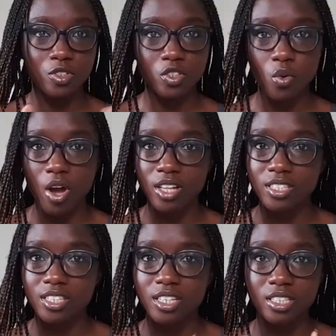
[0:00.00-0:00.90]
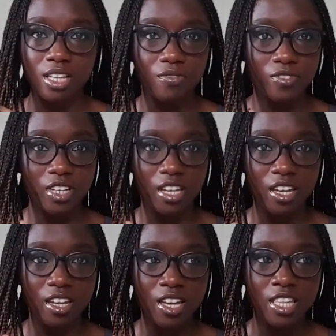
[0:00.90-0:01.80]
squats or
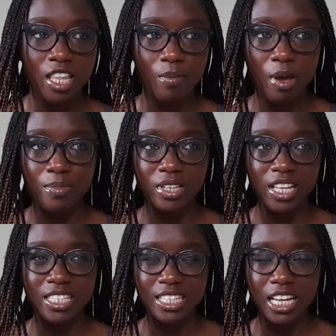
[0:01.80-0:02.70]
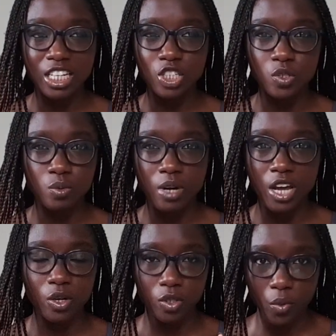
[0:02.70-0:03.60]
lifting, they might be less likely to ride
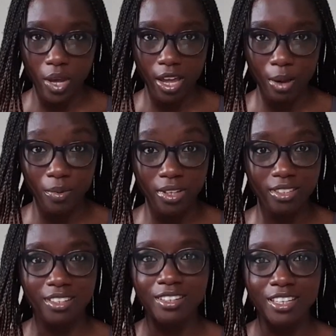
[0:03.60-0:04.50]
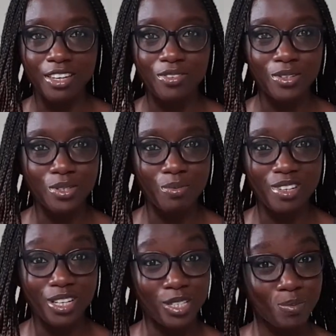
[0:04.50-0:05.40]
all the way up and give you too
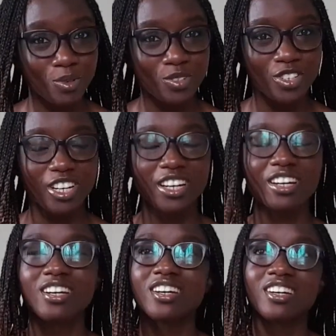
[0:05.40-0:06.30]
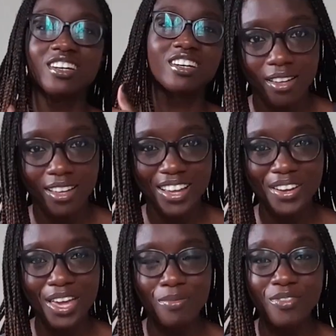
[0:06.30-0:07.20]
much exposure.
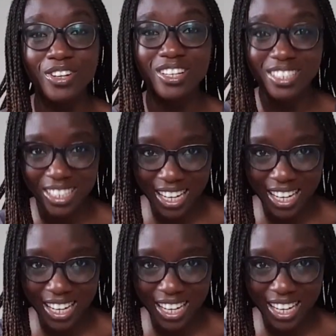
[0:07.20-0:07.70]
Okay, moving on to the